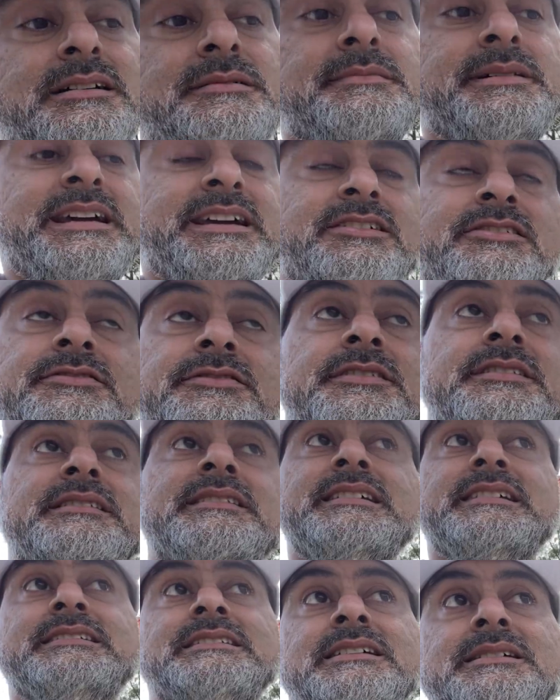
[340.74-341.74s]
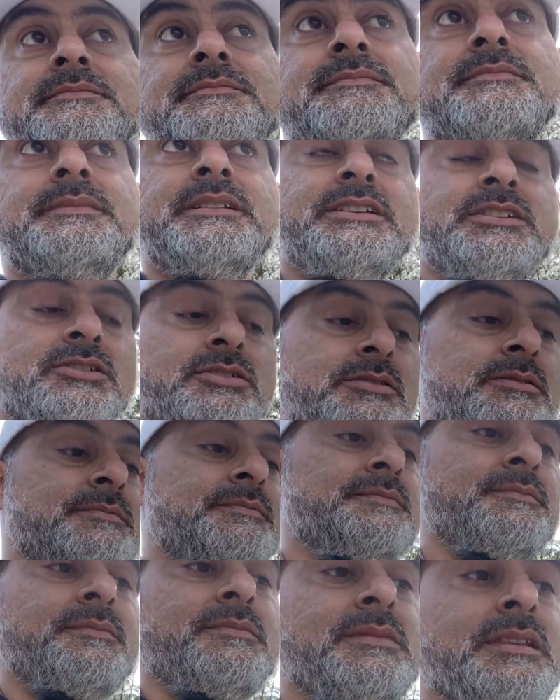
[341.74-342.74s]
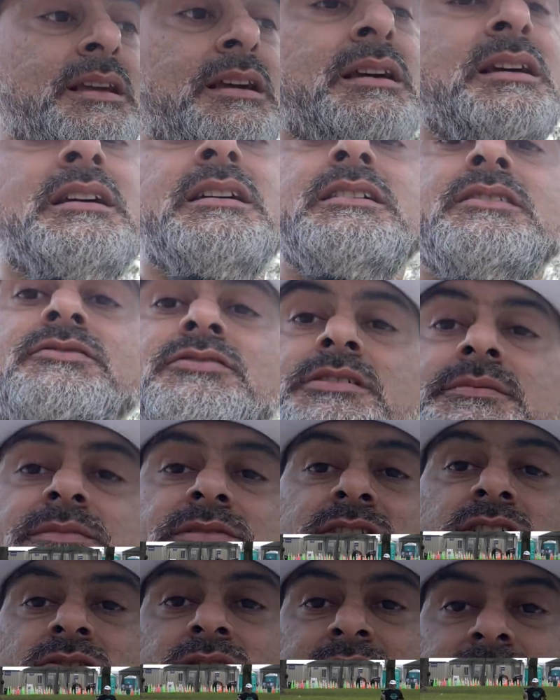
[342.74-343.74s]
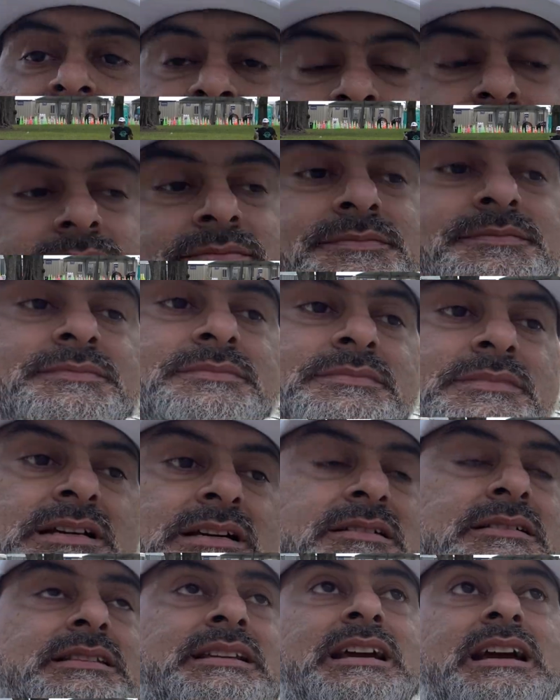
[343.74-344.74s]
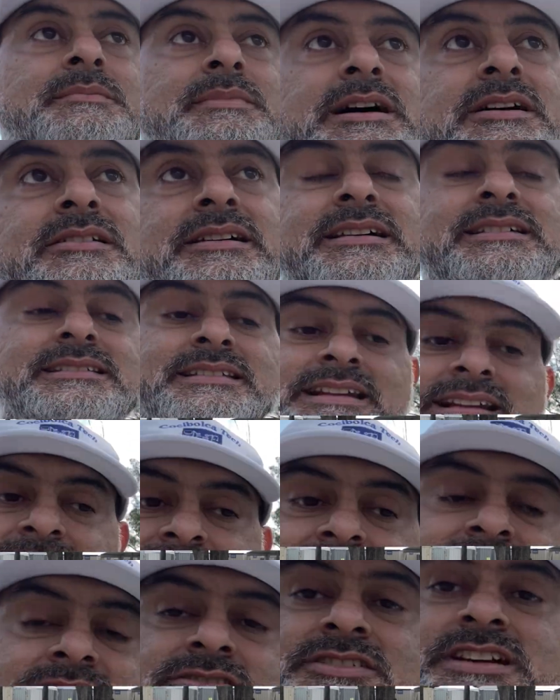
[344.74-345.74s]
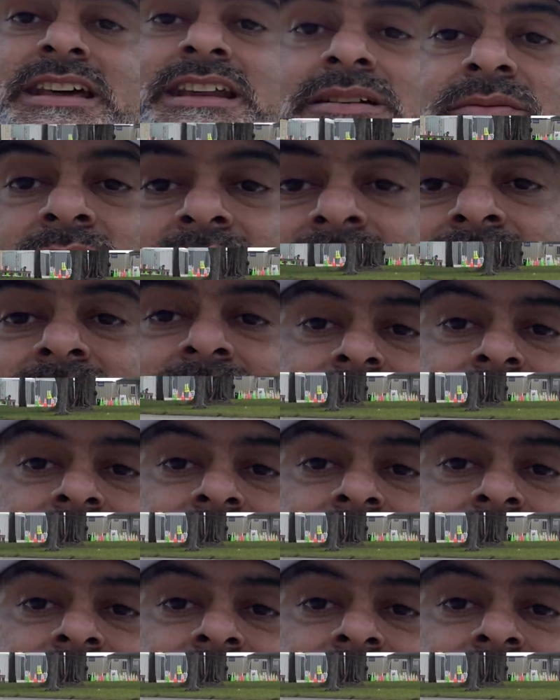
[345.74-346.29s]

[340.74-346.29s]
microphone system, you know, from Sony. The good thing about it is that integrated with